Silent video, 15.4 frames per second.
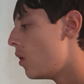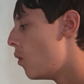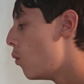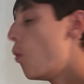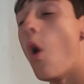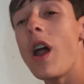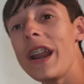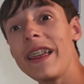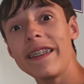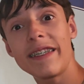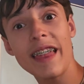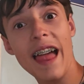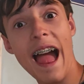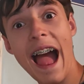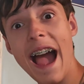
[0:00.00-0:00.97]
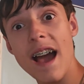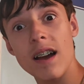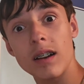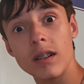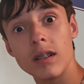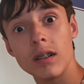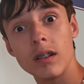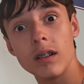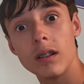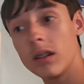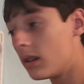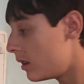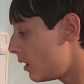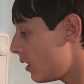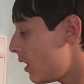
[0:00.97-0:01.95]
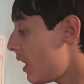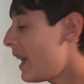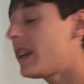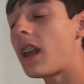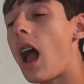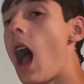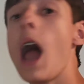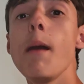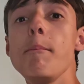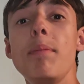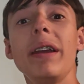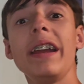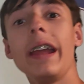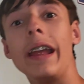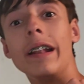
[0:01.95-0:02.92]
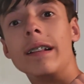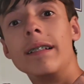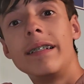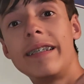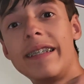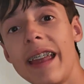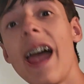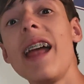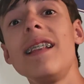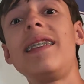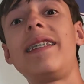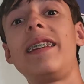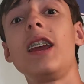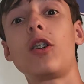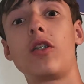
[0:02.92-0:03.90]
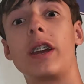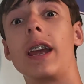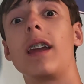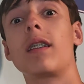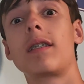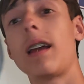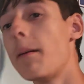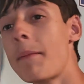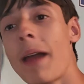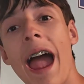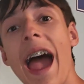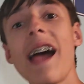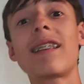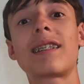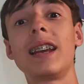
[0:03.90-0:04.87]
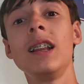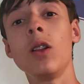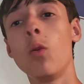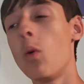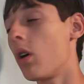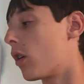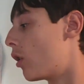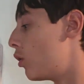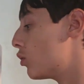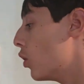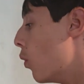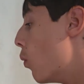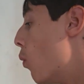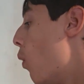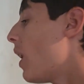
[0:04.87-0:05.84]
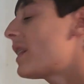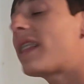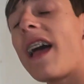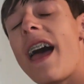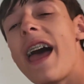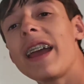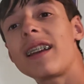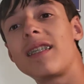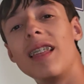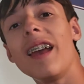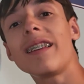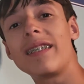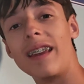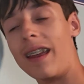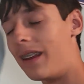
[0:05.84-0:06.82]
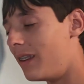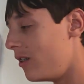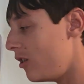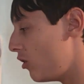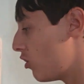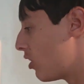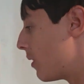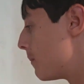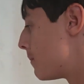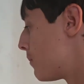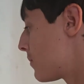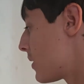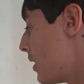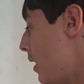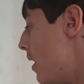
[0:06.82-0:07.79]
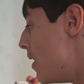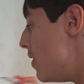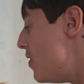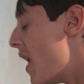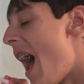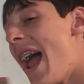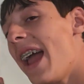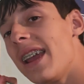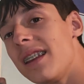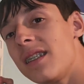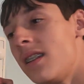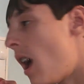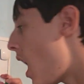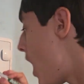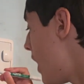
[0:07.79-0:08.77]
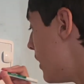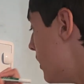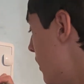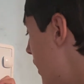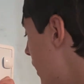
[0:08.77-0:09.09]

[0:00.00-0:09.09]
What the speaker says: What is that? Like, I'm being dead serious. I'm asking the world what the heck this is. That is not